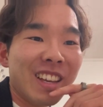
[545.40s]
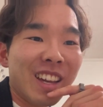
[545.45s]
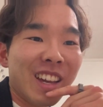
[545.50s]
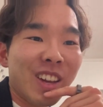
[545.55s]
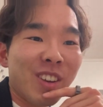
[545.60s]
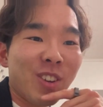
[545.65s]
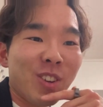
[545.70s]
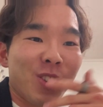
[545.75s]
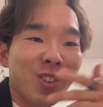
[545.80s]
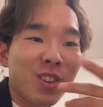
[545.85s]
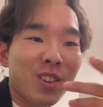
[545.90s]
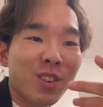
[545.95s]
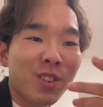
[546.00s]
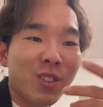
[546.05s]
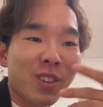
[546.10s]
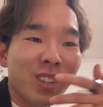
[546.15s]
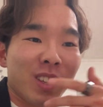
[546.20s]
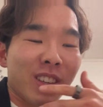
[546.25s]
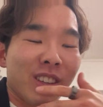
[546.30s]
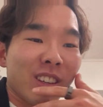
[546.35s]
If you are
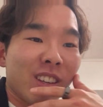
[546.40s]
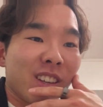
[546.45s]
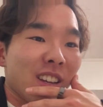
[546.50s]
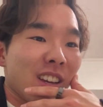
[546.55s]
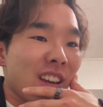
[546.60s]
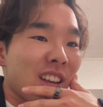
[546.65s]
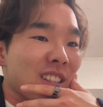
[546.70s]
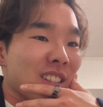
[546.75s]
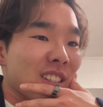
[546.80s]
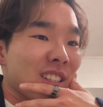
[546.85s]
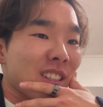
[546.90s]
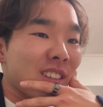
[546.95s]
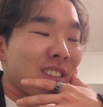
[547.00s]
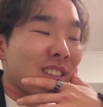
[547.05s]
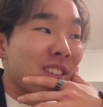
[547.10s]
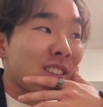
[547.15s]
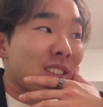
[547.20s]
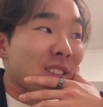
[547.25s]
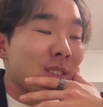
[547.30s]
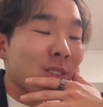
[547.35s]
working as
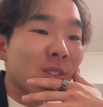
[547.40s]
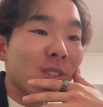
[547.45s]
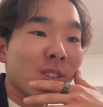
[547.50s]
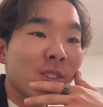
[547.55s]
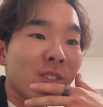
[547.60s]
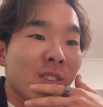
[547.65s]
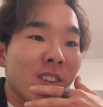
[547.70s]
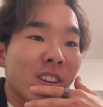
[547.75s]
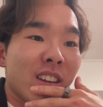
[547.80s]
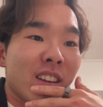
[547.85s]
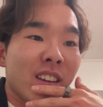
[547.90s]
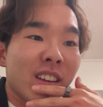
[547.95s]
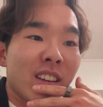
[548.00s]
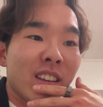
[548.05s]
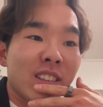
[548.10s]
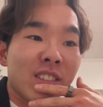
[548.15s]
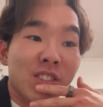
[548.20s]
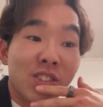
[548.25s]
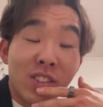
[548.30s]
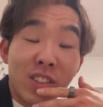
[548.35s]
a software
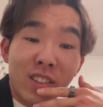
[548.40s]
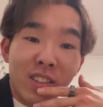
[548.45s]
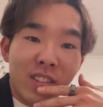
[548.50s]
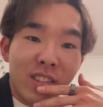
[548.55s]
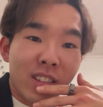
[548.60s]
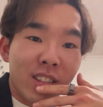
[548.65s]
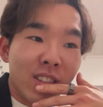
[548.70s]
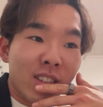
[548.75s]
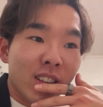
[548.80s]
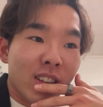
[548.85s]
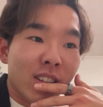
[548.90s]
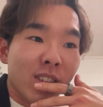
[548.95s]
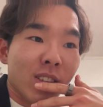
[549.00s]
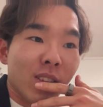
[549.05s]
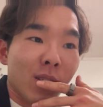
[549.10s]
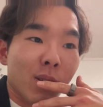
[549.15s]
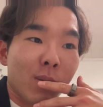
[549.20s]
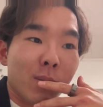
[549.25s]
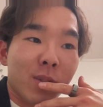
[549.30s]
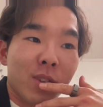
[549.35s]
engineer at a
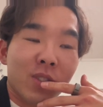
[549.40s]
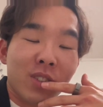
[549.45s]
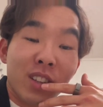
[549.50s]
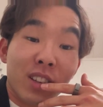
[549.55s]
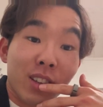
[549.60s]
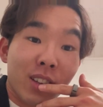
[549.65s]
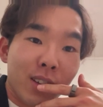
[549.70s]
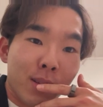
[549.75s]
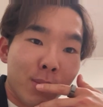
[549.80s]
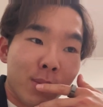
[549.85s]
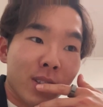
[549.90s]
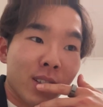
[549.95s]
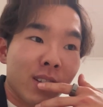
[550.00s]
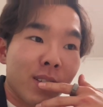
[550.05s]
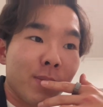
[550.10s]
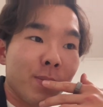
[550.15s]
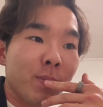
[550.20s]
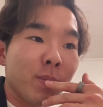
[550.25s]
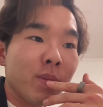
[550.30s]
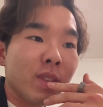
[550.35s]
global tech company,
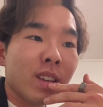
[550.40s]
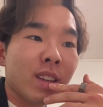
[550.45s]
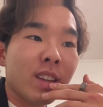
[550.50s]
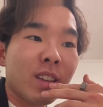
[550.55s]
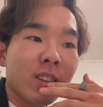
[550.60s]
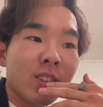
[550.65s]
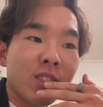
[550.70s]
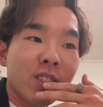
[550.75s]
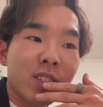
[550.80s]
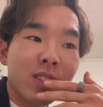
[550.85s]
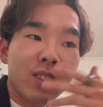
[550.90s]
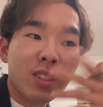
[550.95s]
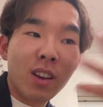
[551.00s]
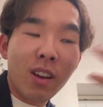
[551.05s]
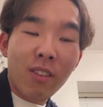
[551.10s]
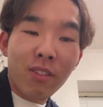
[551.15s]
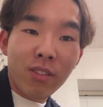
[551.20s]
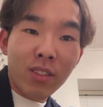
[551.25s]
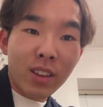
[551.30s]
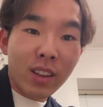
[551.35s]
English is
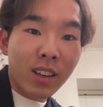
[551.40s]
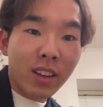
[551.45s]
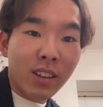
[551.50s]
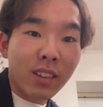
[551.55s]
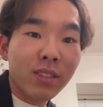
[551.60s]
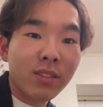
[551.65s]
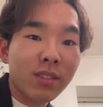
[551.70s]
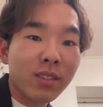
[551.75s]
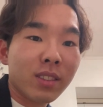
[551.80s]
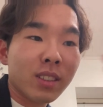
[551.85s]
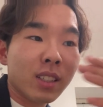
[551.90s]
often enough.